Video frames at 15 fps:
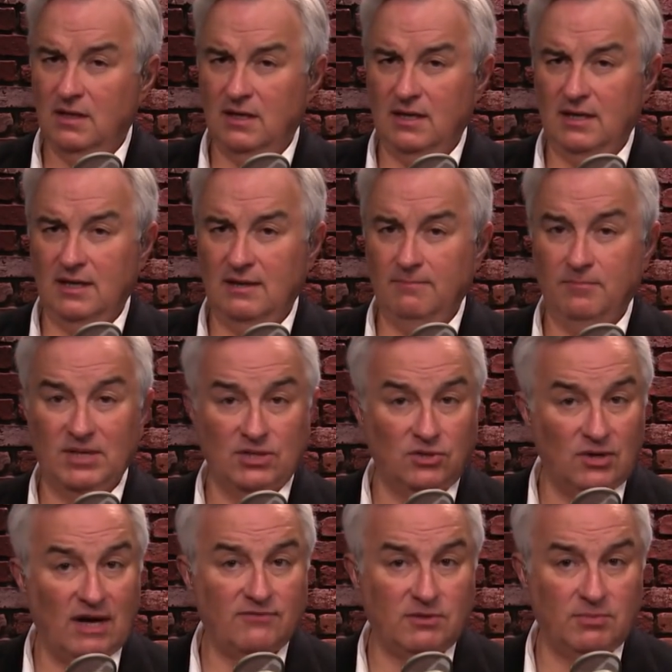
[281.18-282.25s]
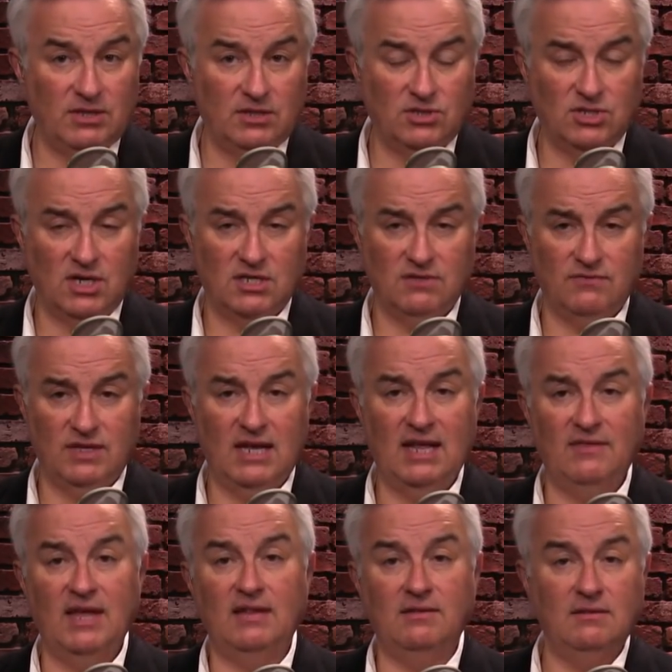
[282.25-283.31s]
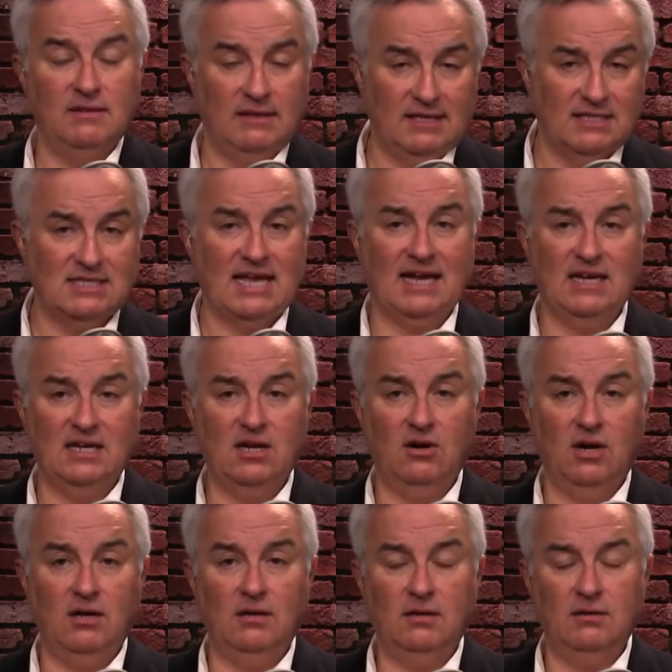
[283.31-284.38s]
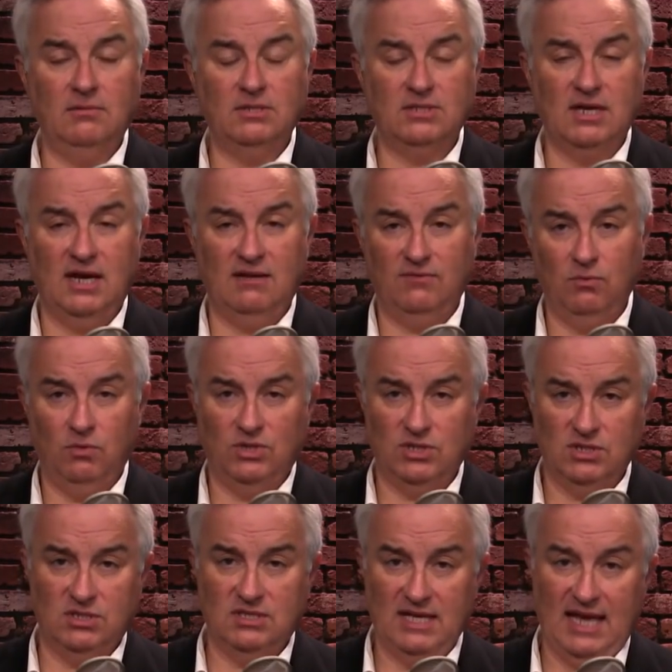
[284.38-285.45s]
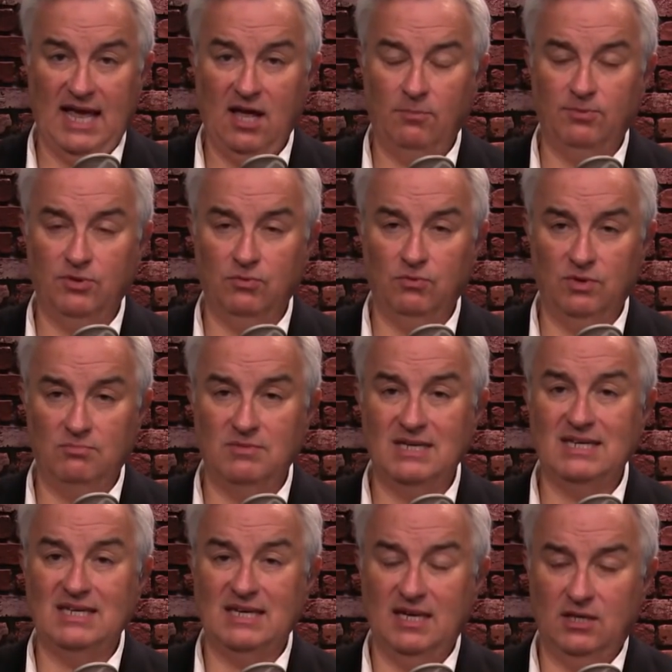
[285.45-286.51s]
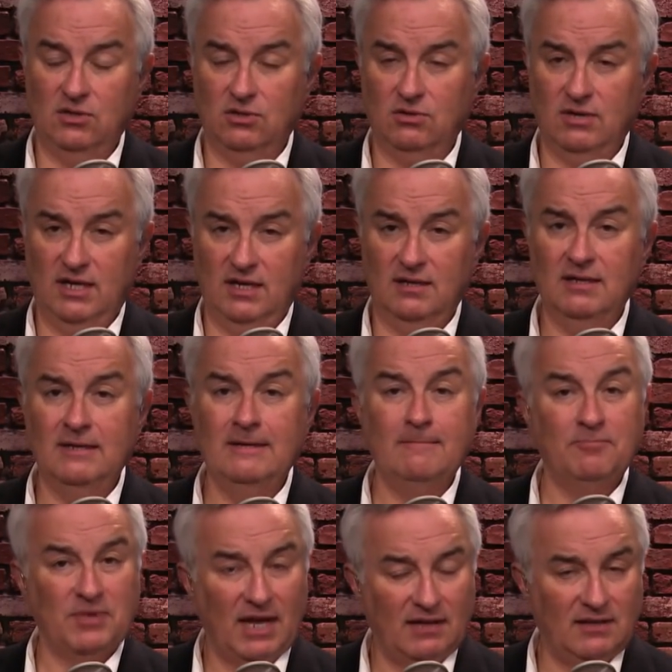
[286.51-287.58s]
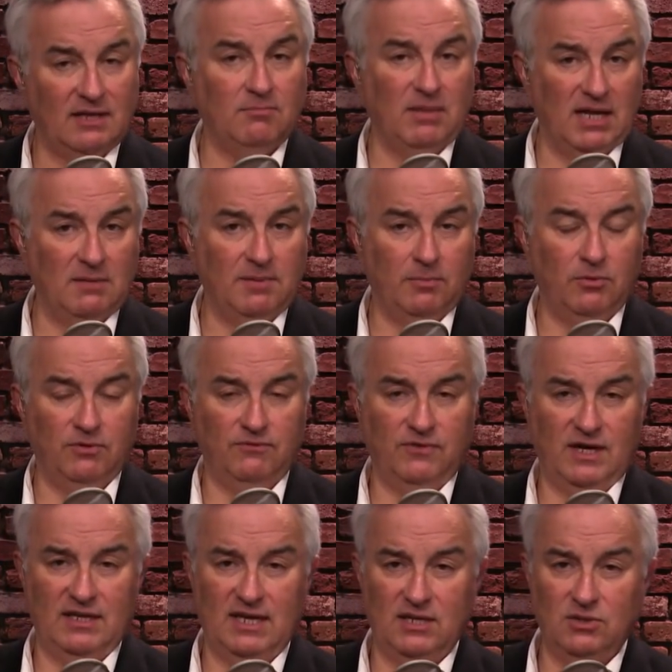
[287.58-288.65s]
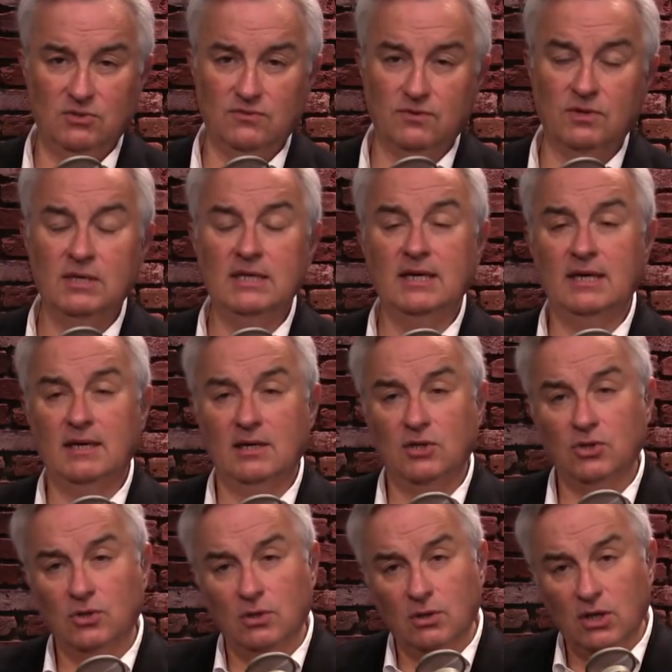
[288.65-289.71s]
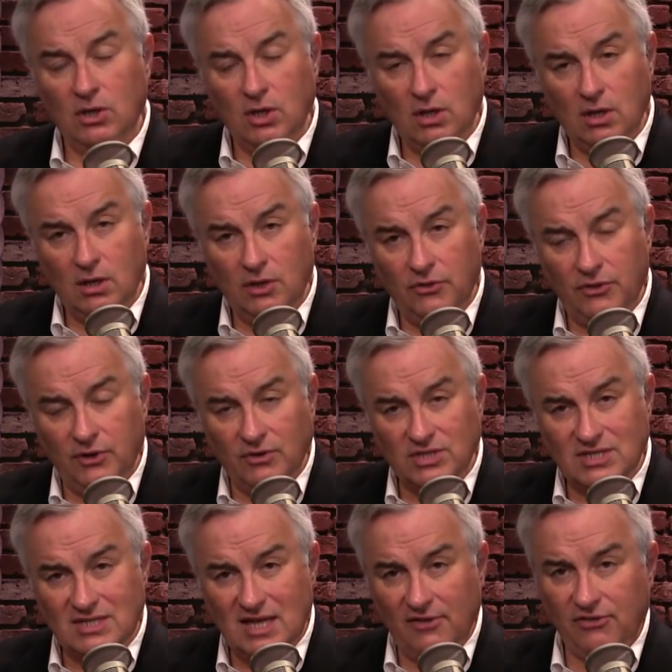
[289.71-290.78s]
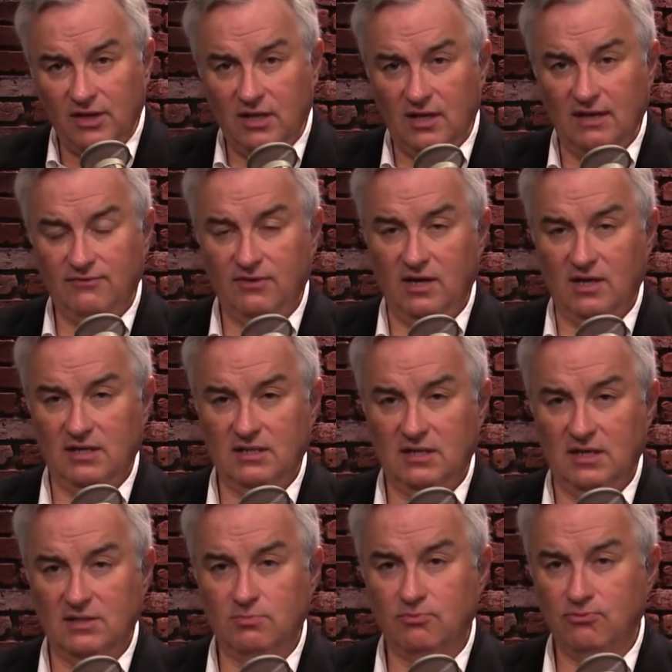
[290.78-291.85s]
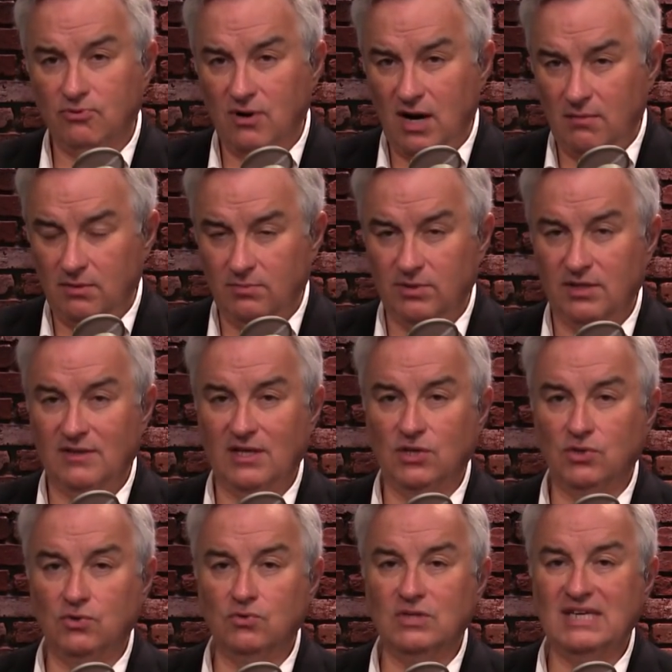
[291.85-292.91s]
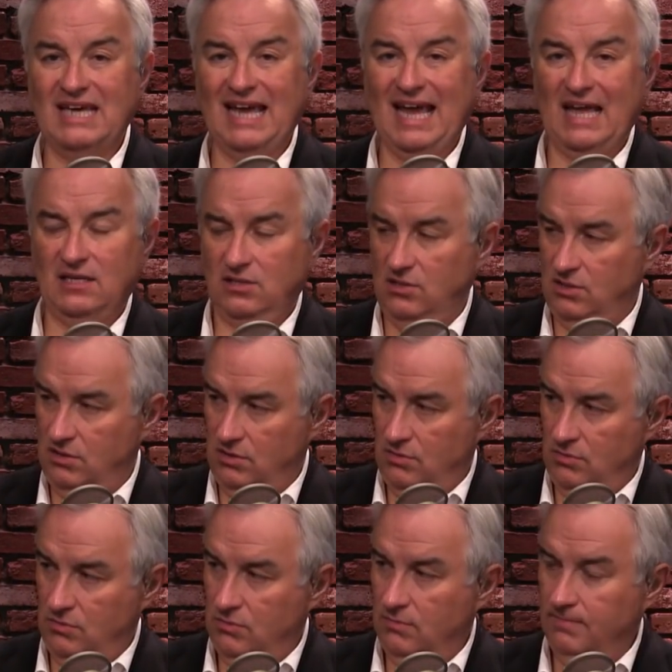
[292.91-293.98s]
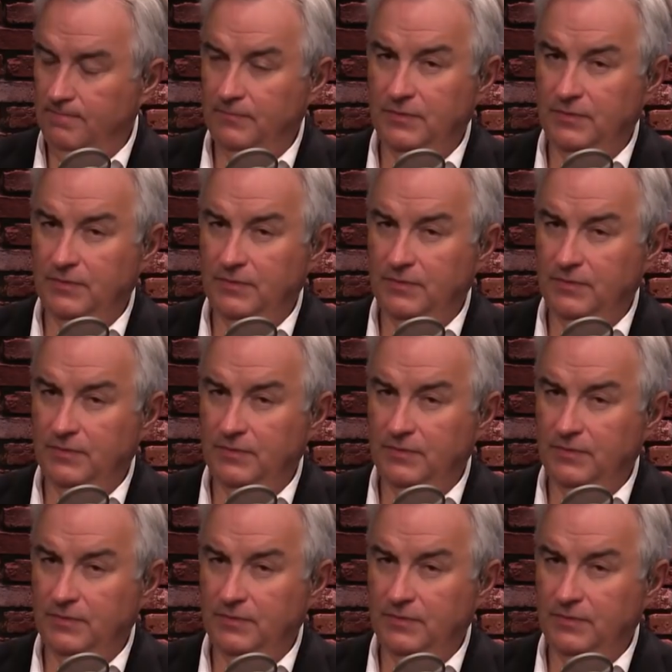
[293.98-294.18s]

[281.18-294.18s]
Uh, but you have to be the judge of it. And then the secondary side of it, which is they help you remediate your credit, I think many people would find that useful. There is nothing LifeLock does probably that you can't do